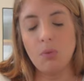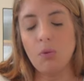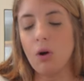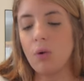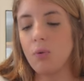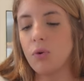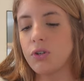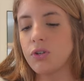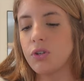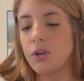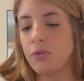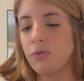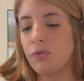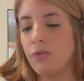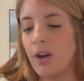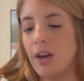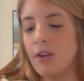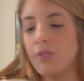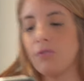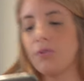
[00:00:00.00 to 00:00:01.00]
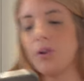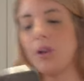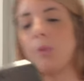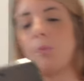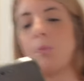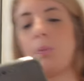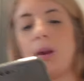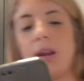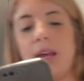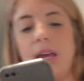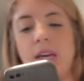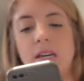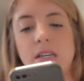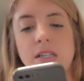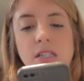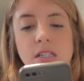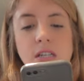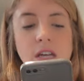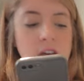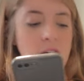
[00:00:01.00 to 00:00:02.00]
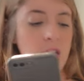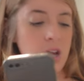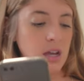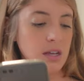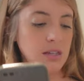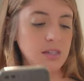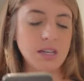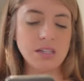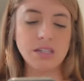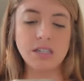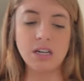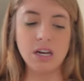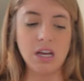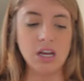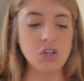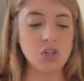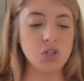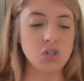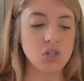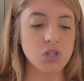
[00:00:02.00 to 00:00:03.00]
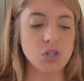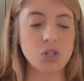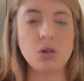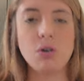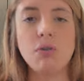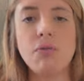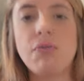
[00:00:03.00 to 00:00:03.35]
what was your favorite place, destination so